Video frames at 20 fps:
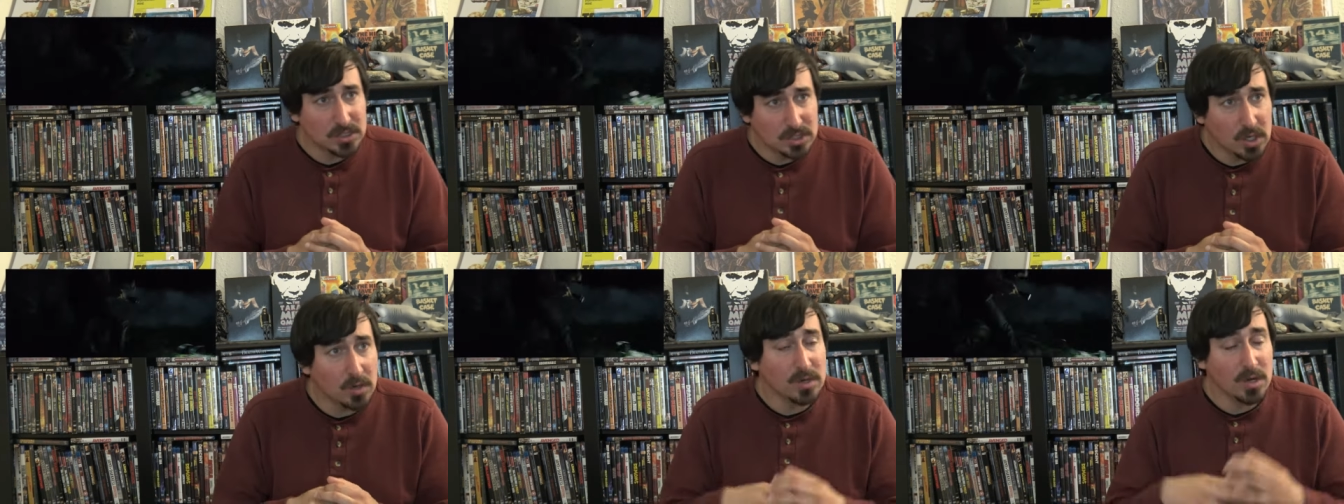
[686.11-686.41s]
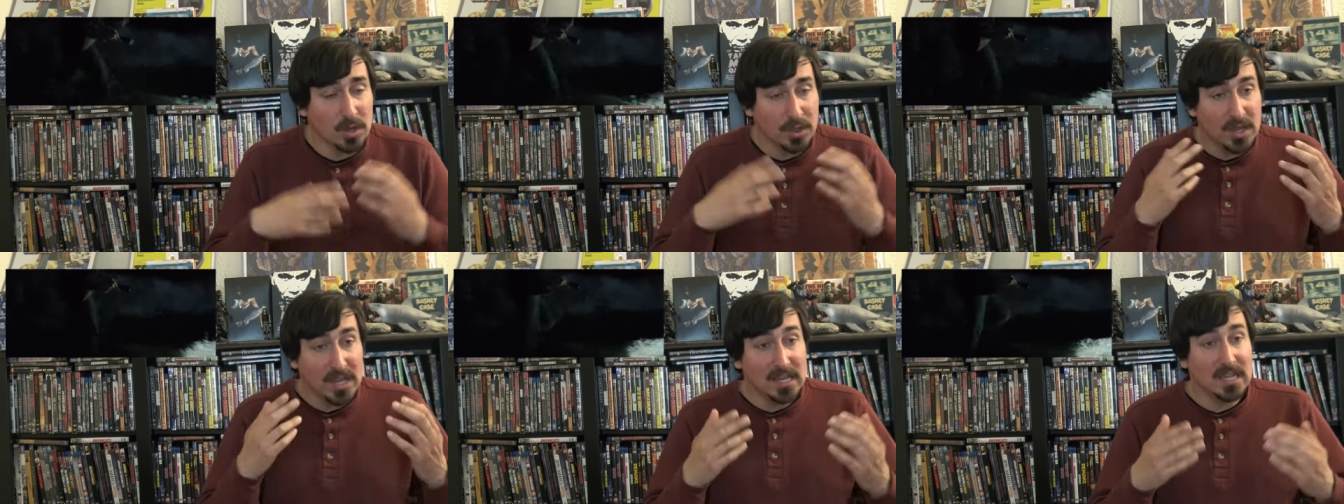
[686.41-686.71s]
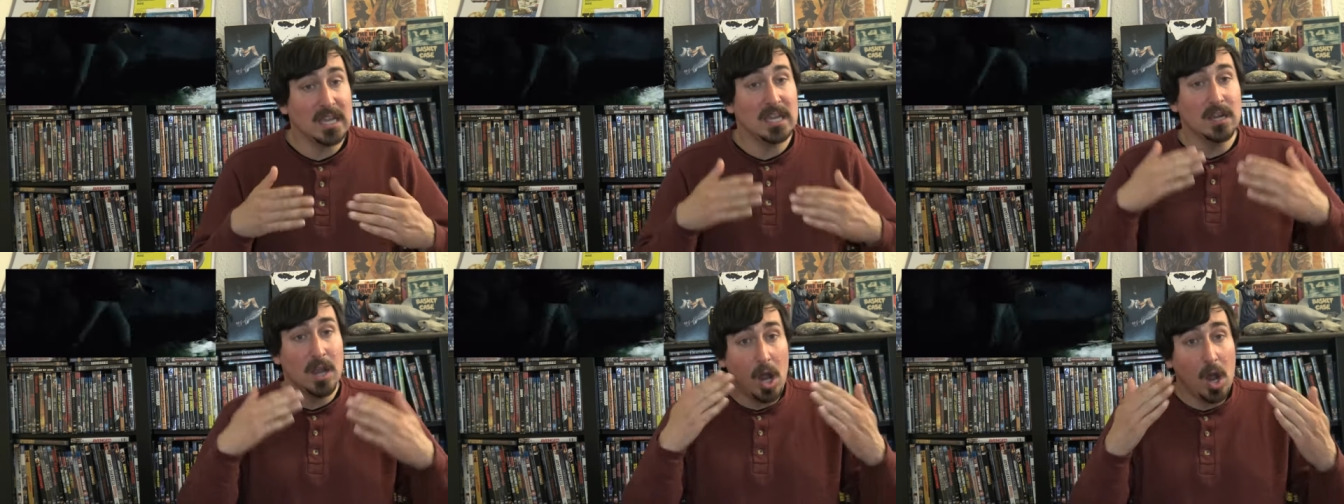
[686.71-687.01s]
So you're
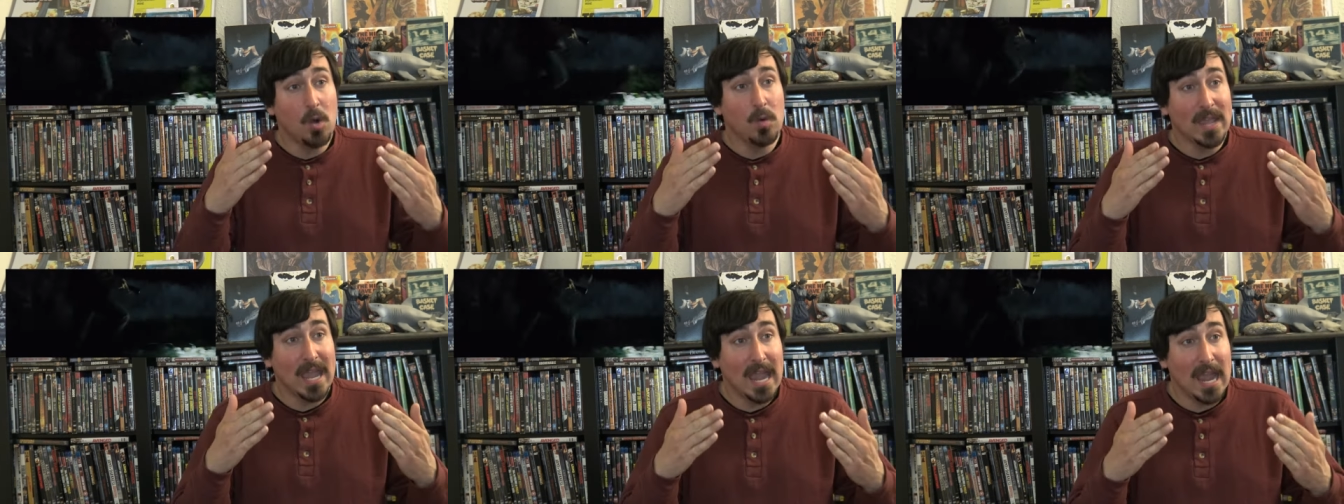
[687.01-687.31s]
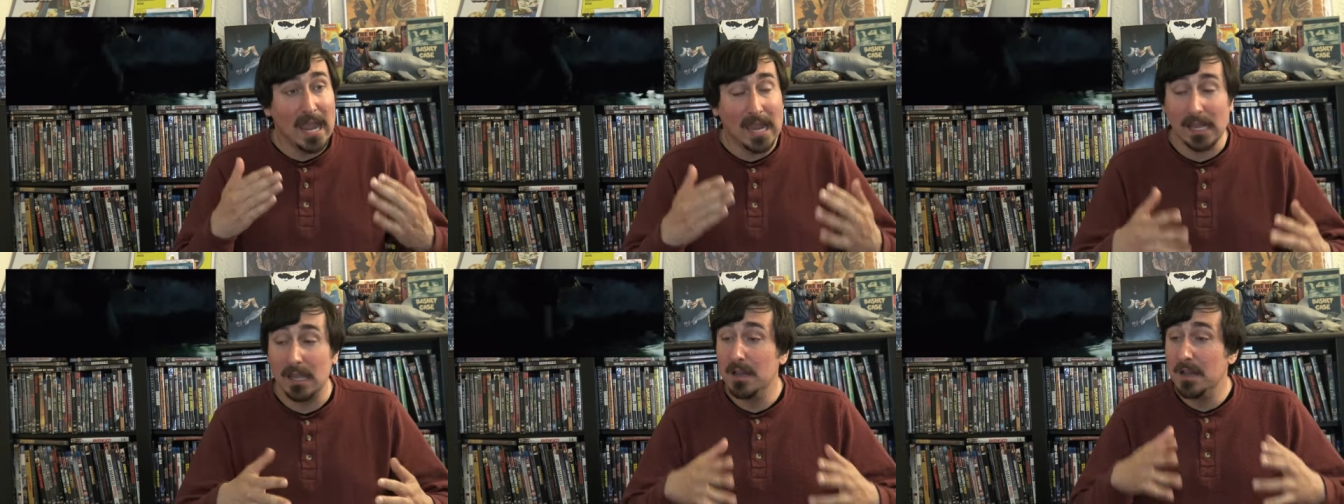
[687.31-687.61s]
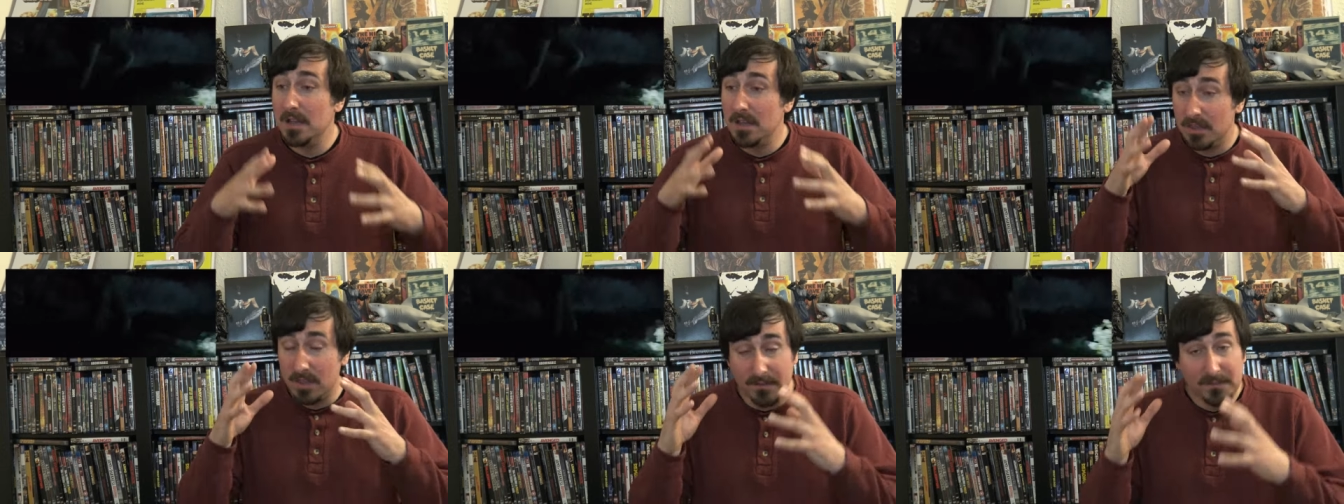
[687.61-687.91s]
thinking, okay,
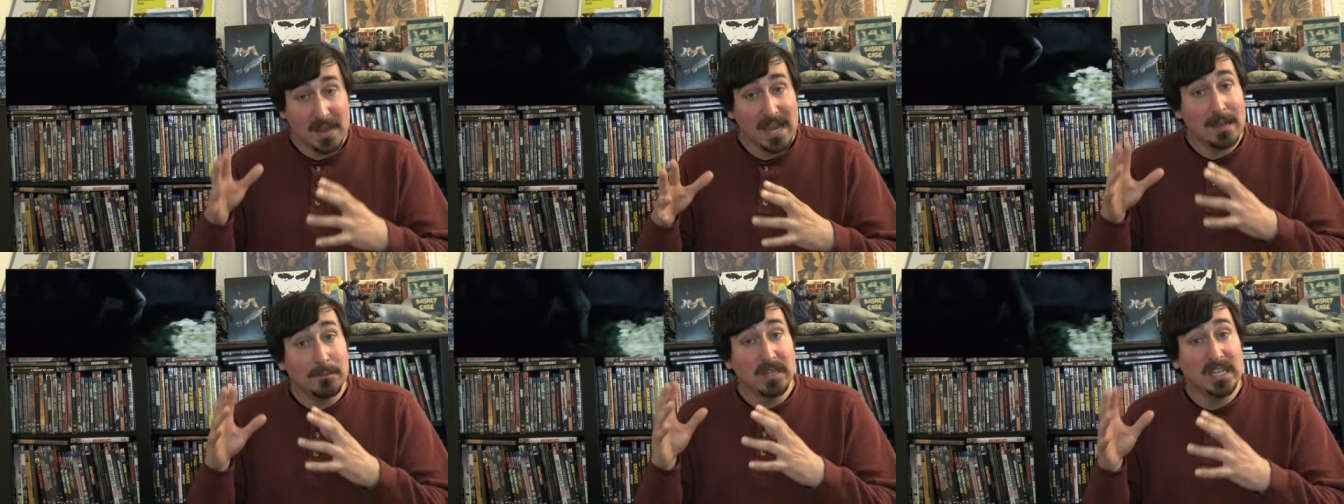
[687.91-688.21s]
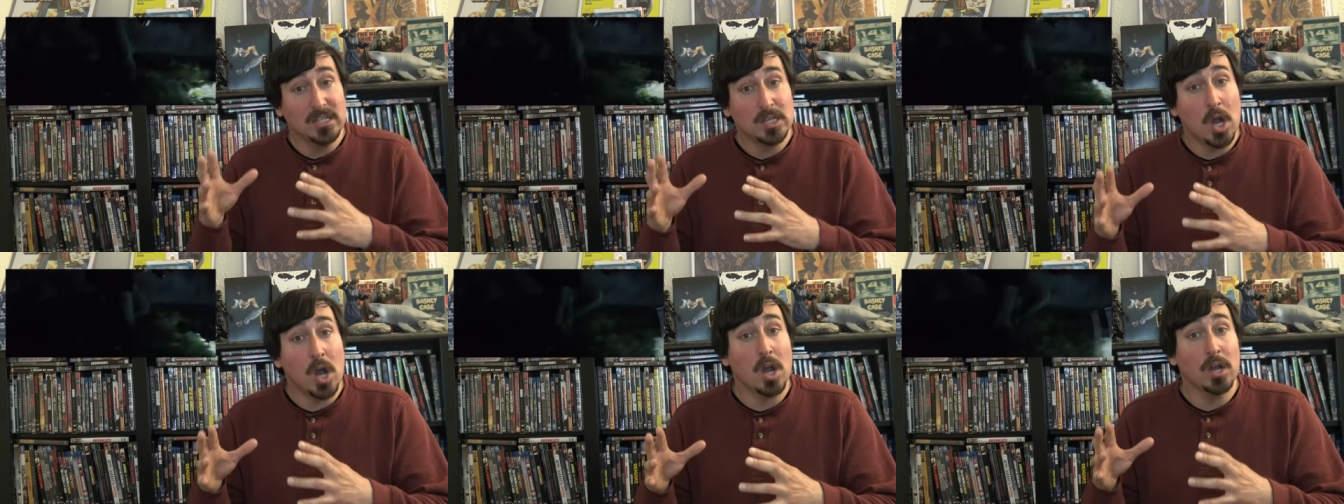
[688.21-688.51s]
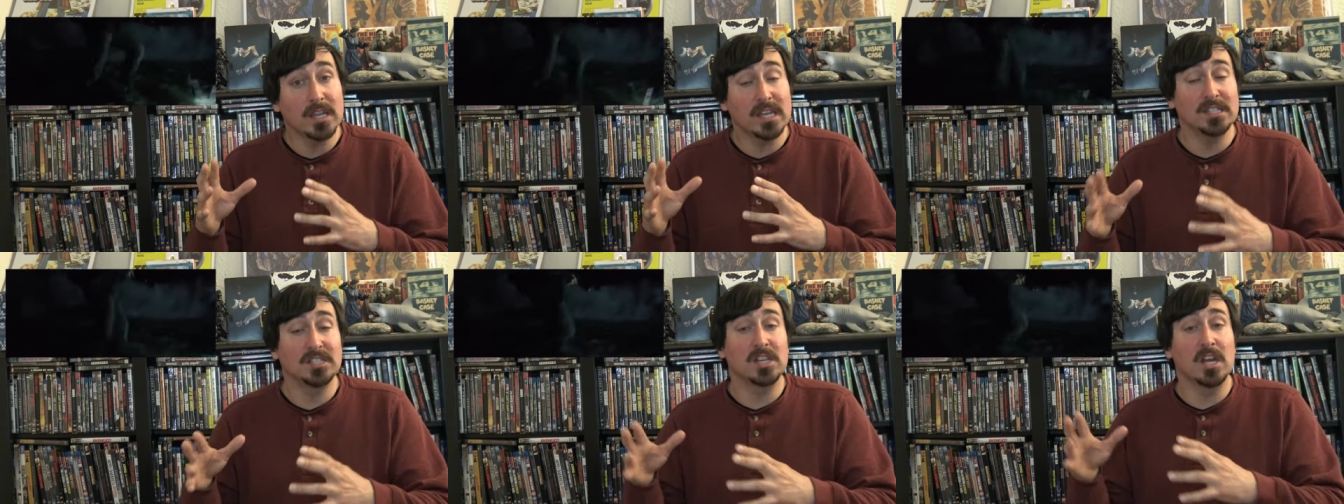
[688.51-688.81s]
the family
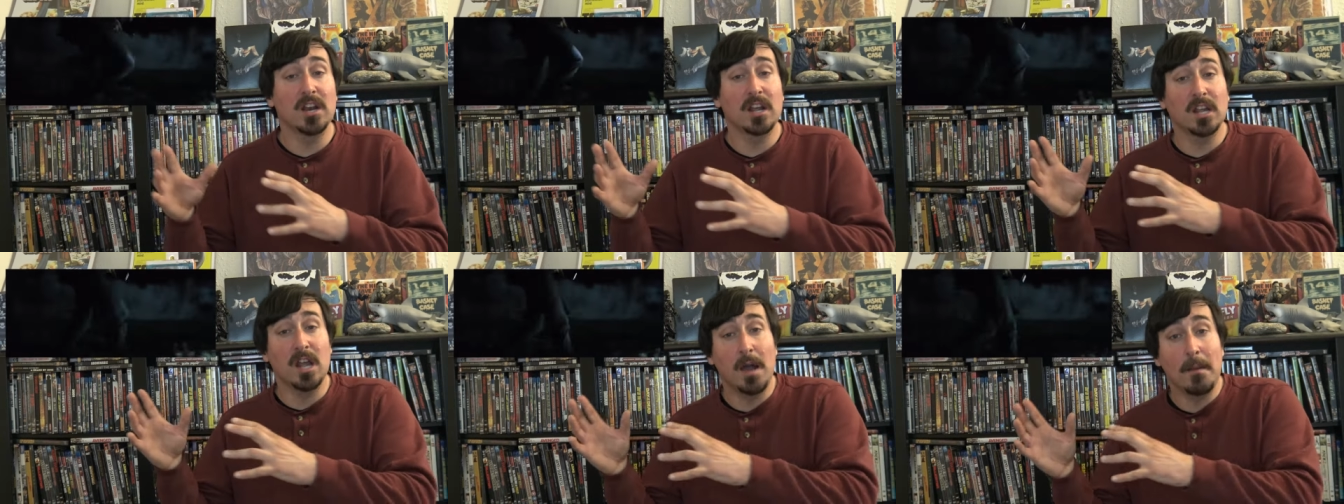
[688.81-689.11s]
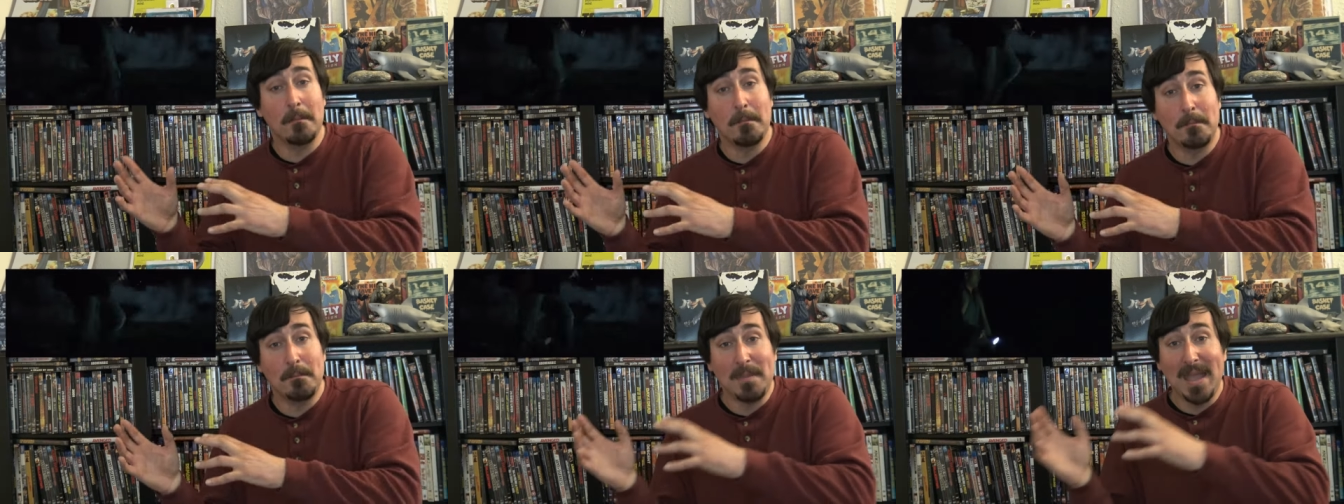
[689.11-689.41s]
dog is going to come